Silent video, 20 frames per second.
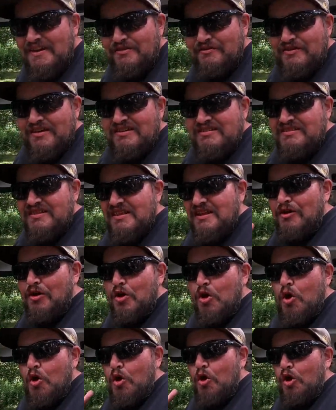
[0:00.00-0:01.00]
out of this little
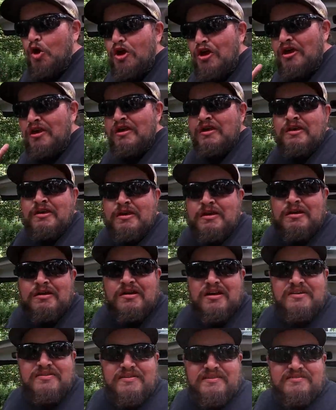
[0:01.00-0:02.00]
hole
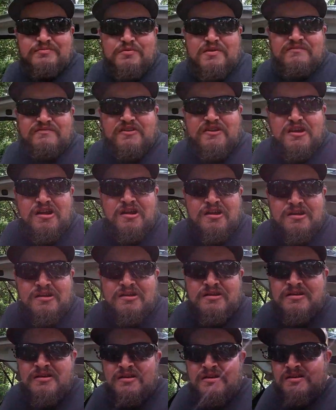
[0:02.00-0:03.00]
on this river.
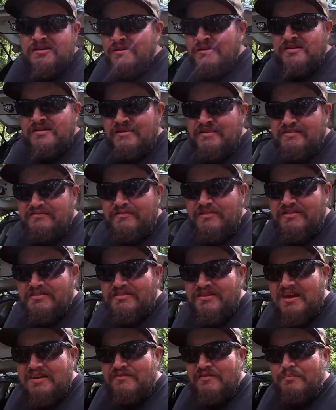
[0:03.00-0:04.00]
It's
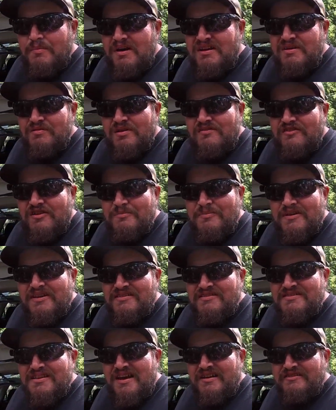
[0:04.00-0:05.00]
kind of a muddy river, but
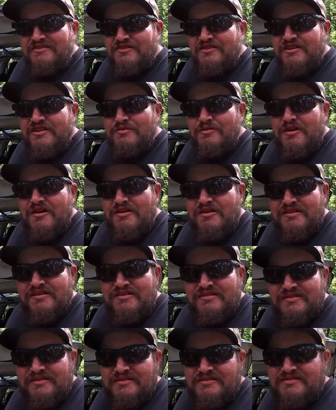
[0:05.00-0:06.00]
it's not dirty water.
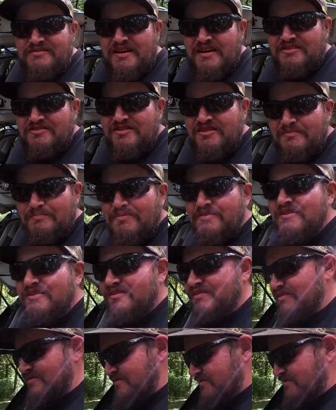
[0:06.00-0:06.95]
It's actually a pretty